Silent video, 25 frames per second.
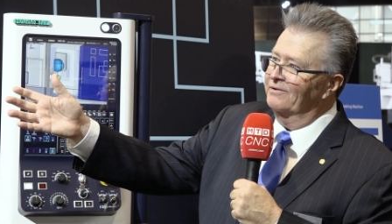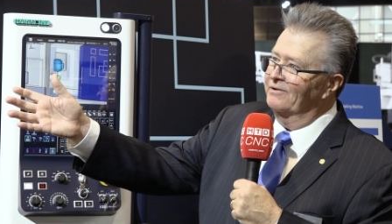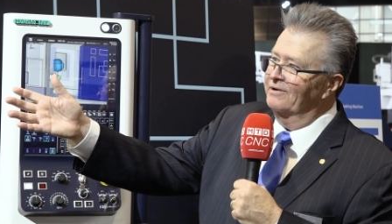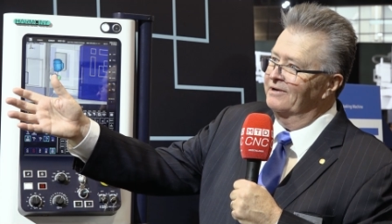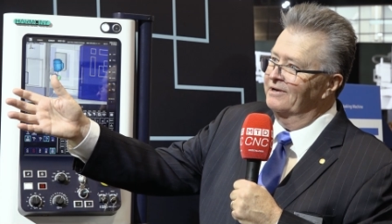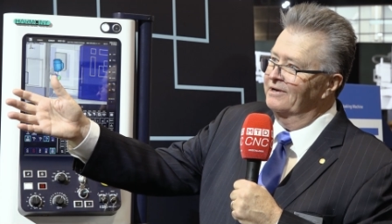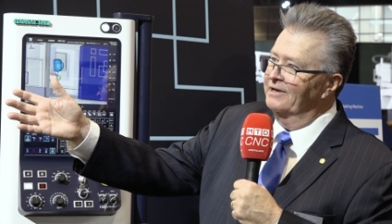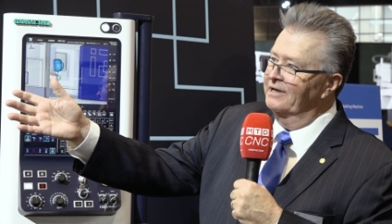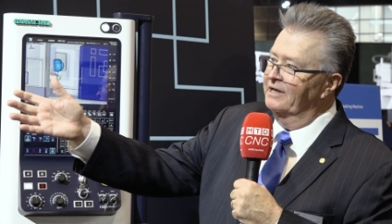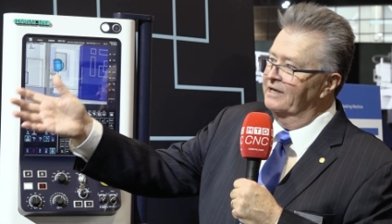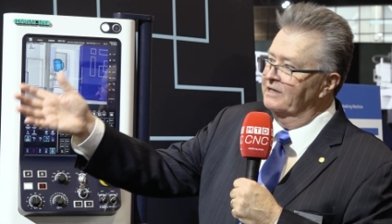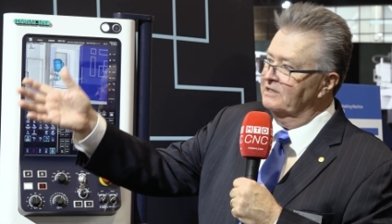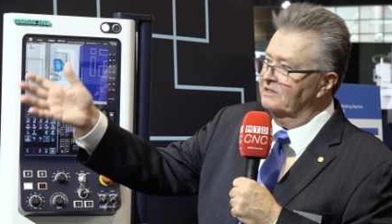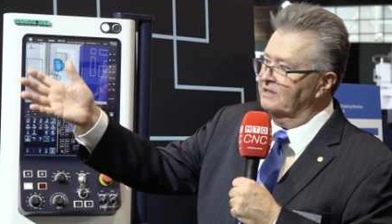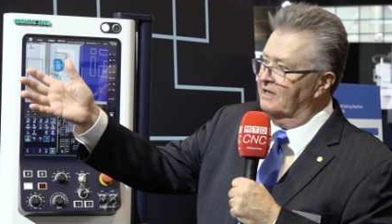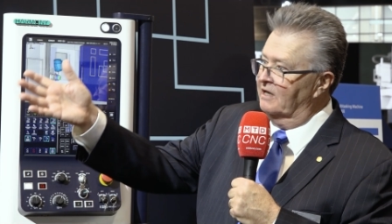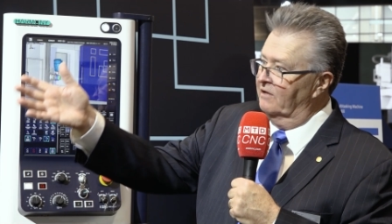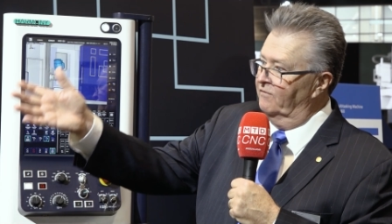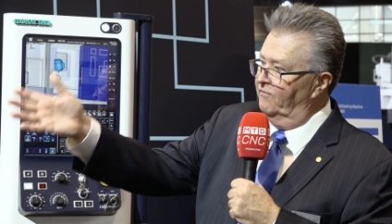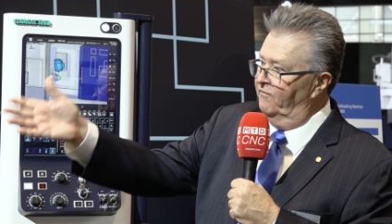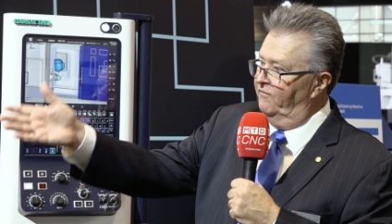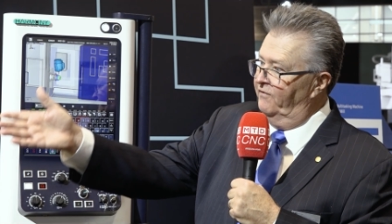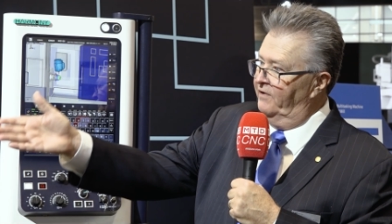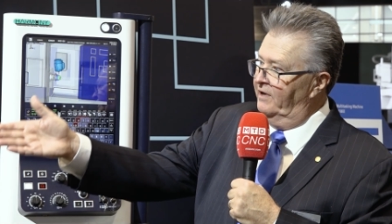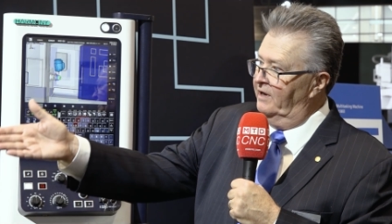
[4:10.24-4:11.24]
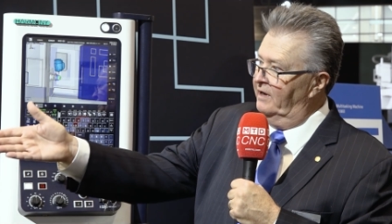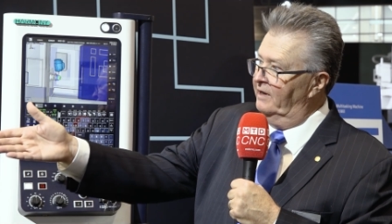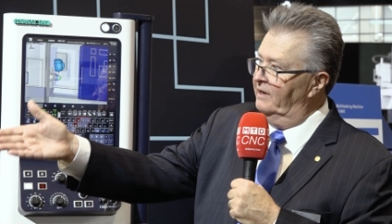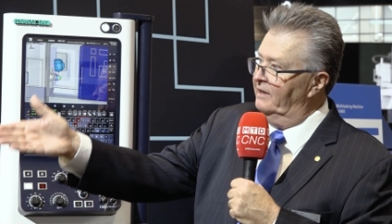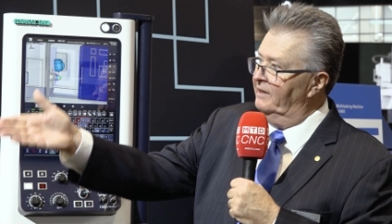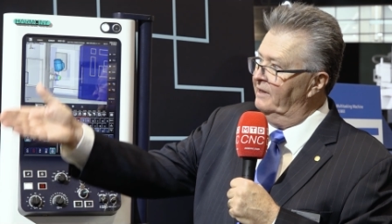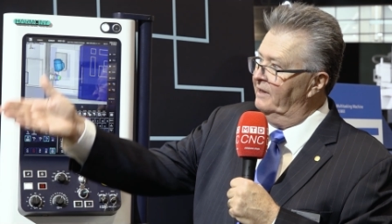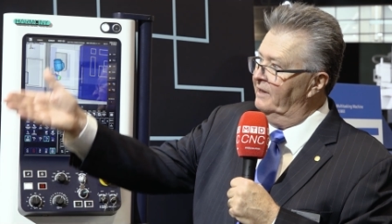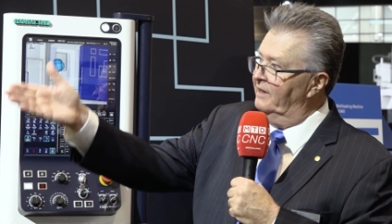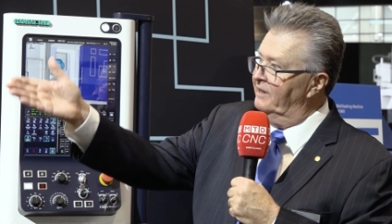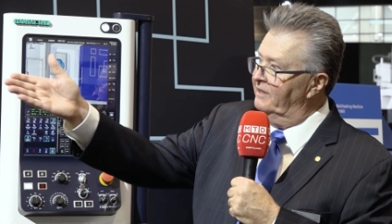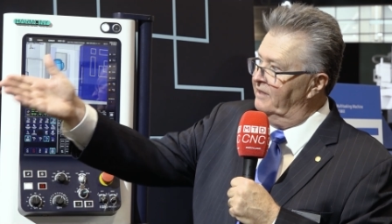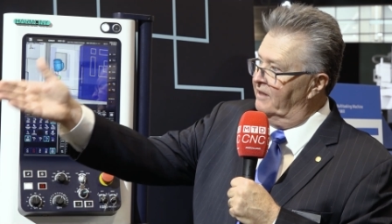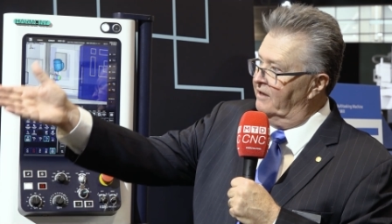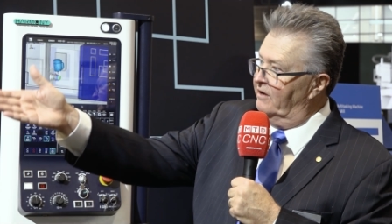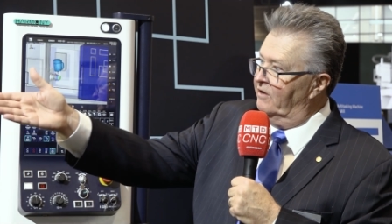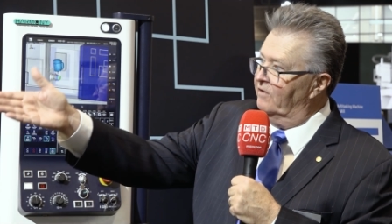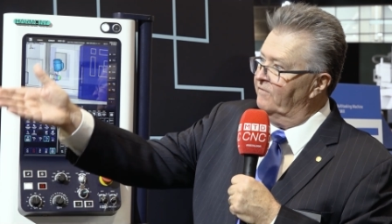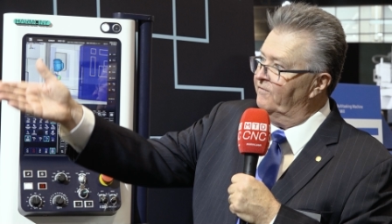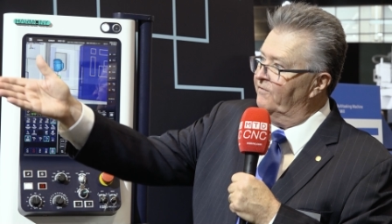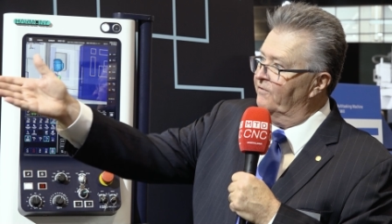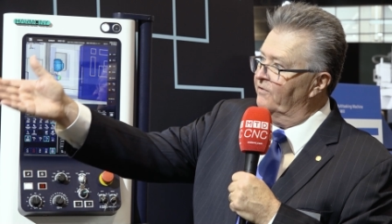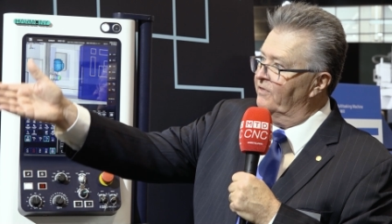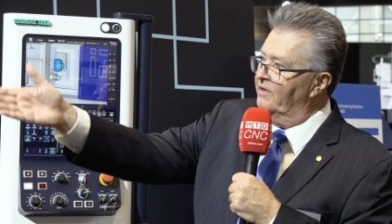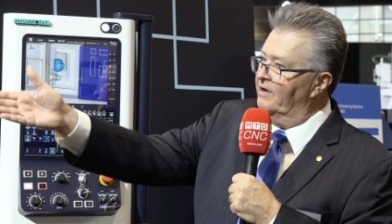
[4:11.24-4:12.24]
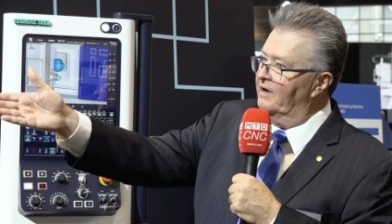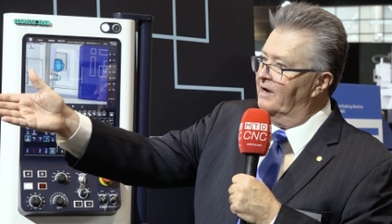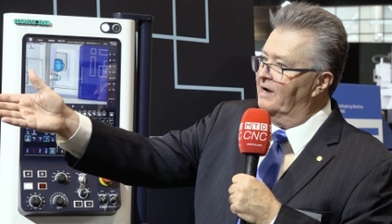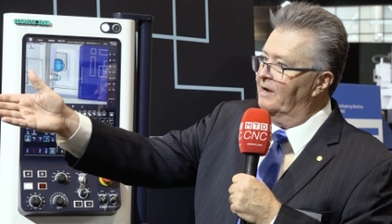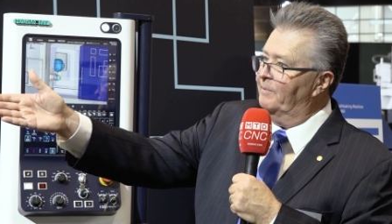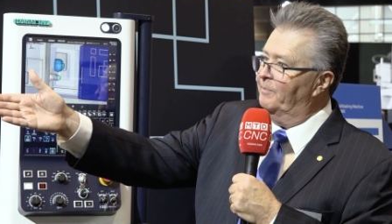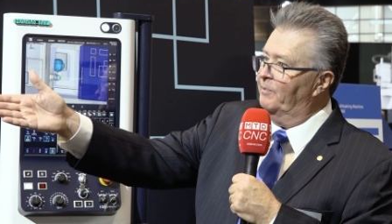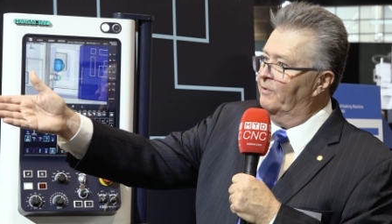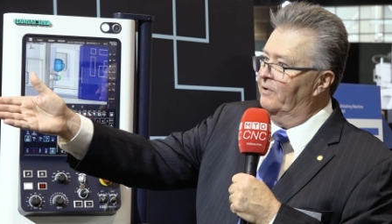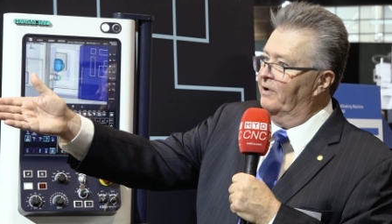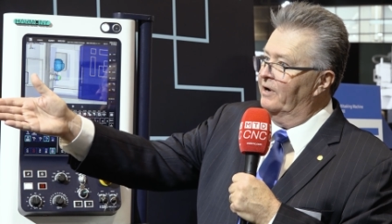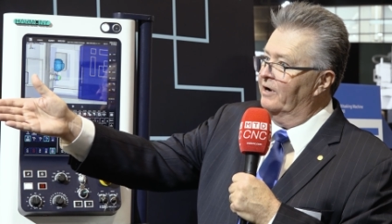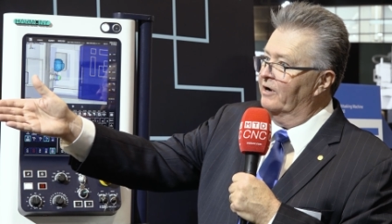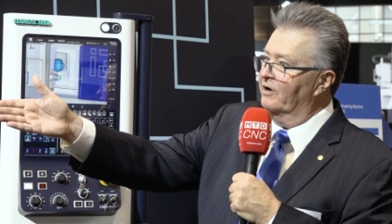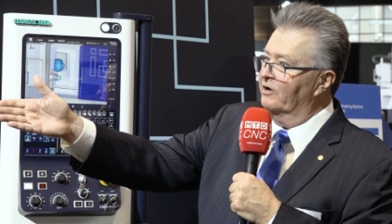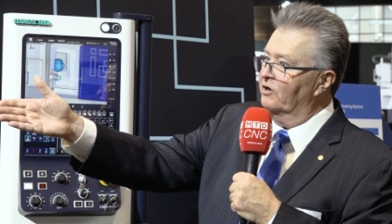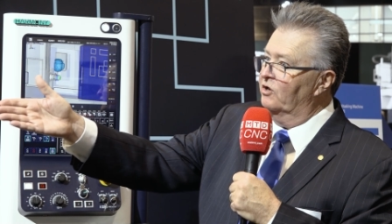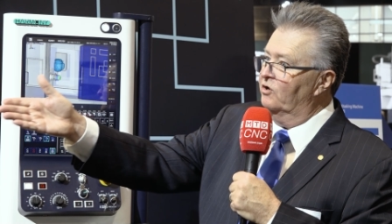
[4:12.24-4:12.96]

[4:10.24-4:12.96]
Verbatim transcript: you is conveniently there for the operator.